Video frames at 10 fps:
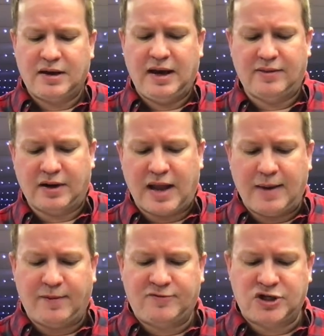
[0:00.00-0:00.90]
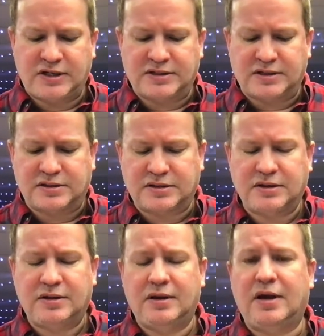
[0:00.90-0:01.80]
In the name of Jesus,
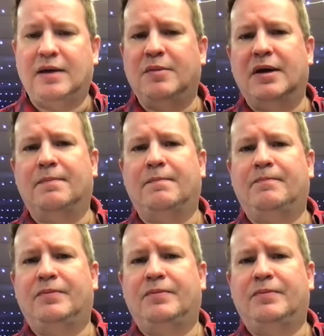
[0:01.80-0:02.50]
amen.